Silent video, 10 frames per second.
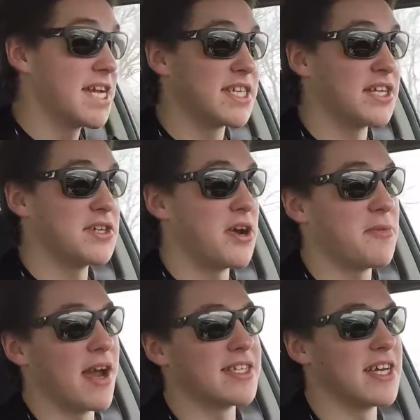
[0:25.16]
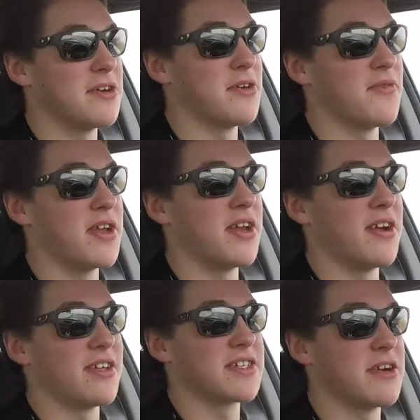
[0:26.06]
So as you know by the title of the
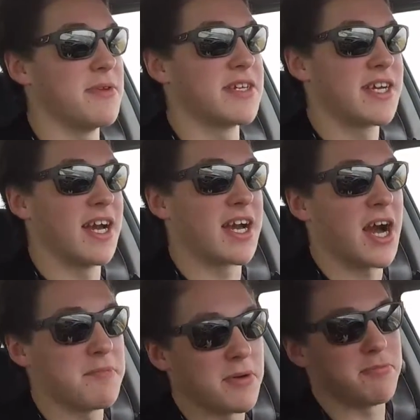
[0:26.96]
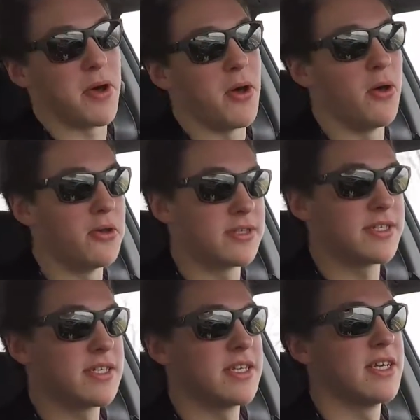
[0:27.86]
video, there's going to be a couple
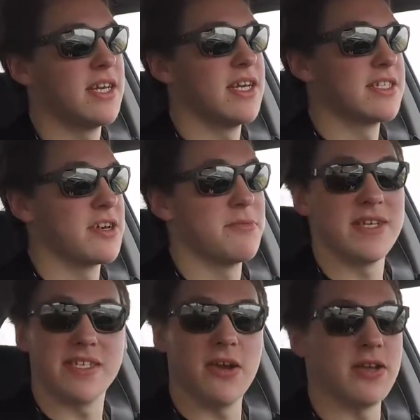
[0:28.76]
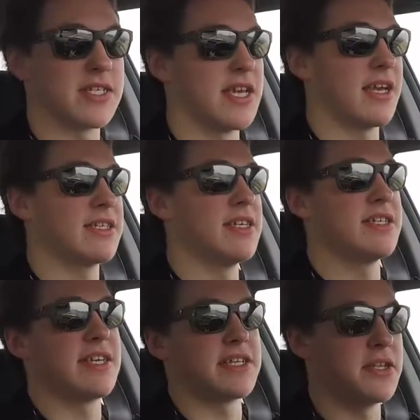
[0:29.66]
polls. It's going to be 0 to 60,
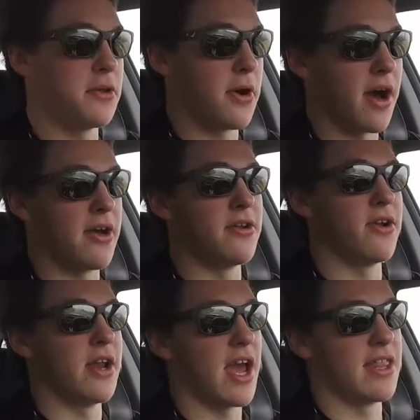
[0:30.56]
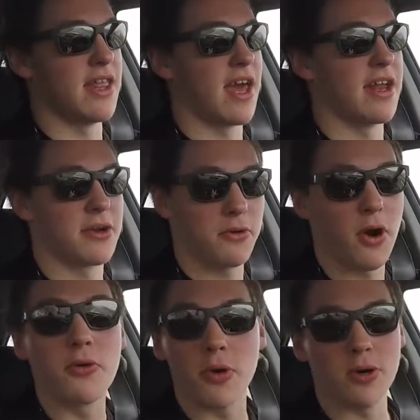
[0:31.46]
60 to 100, and then
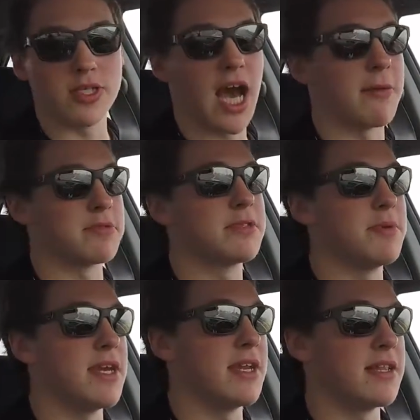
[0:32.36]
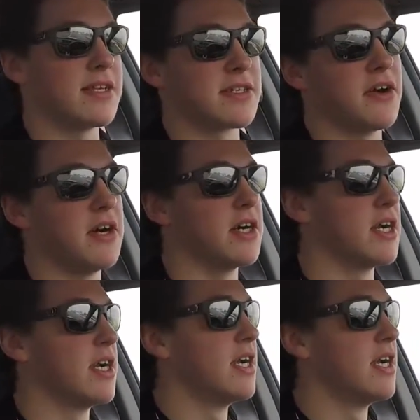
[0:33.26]
quote top speed in this car.